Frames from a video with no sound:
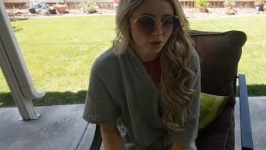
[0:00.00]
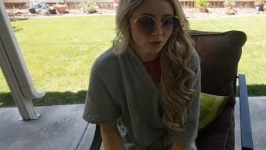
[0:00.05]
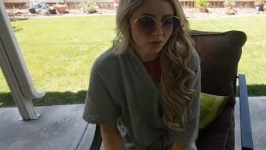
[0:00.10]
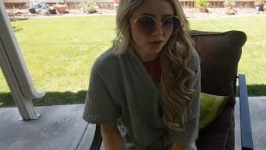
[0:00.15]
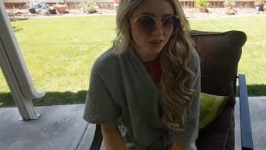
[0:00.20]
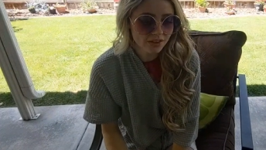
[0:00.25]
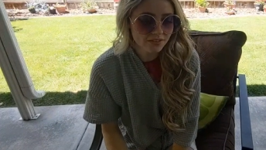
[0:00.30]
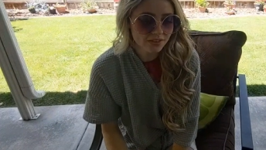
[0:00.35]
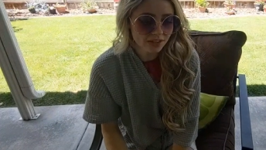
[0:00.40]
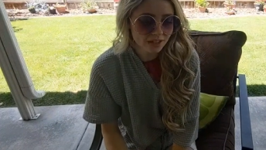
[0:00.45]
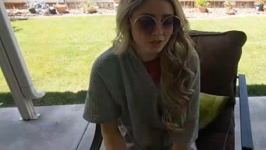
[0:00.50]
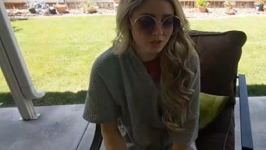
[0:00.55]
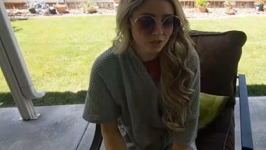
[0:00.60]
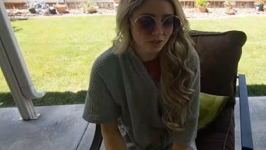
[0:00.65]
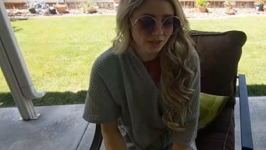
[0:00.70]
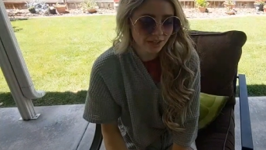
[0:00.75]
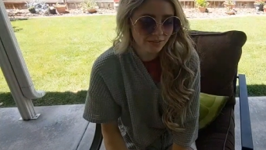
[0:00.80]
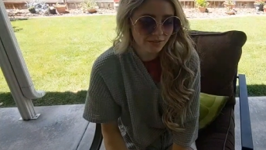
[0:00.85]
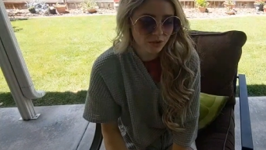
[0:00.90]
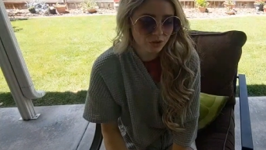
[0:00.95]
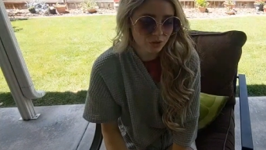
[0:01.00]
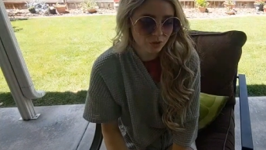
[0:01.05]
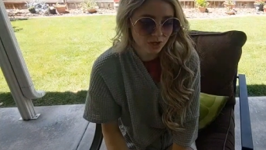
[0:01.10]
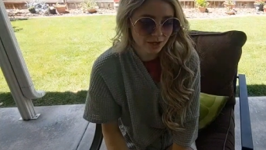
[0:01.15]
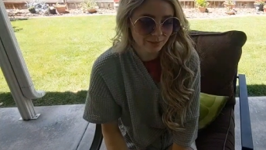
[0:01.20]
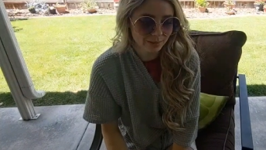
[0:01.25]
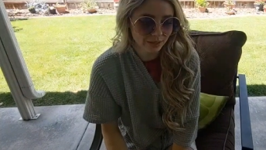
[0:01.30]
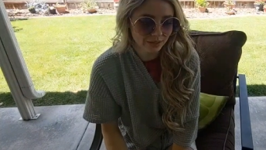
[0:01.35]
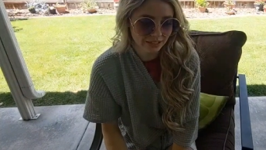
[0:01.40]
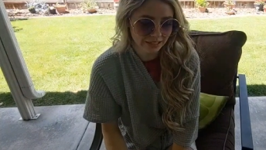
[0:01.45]
Go to the village and leave the
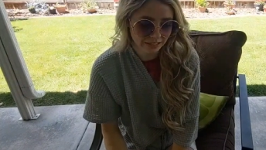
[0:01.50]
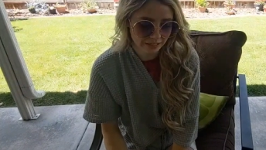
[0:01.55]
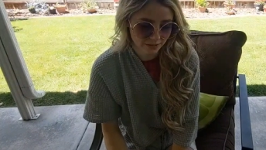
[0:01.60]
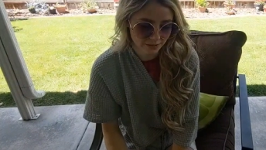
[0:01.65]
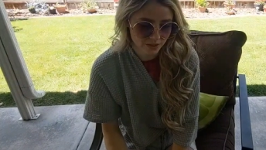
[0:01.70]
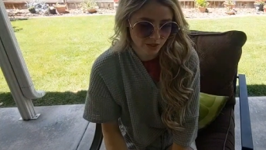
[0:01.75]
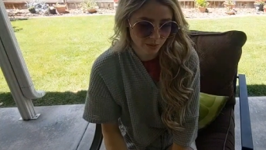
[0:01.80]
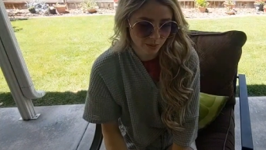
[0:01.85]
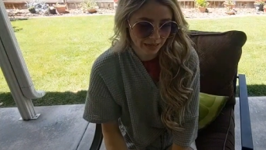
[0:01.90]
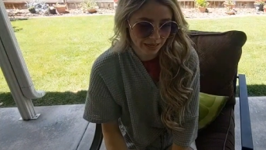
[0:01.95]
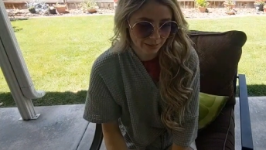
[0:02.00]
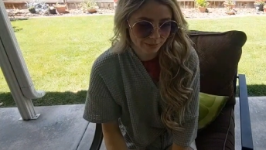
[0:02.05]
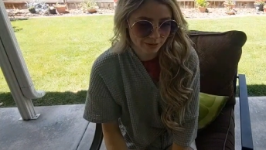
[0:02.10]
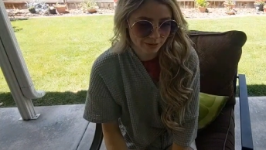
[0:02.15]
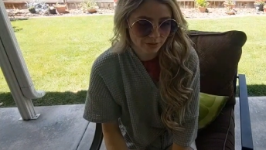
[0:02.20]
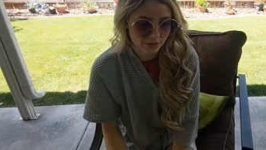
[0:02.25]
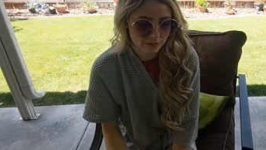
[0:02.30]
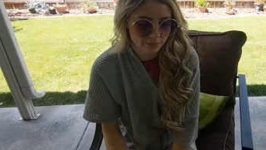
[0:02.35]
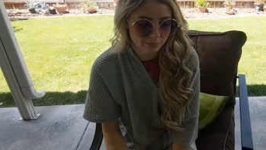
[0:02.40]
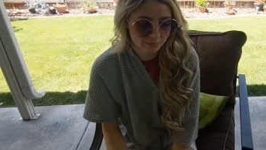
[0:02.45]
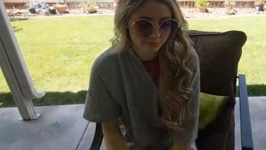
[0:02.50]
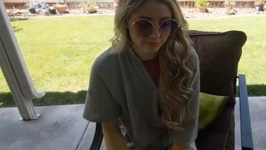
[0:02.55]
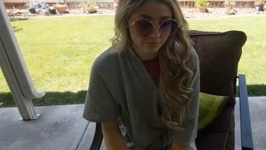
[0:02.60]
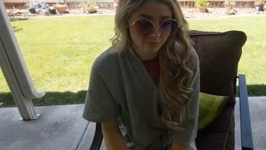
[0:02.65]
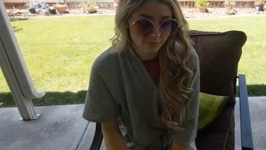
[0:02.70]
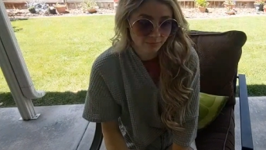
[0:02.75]
stream on here. See what happens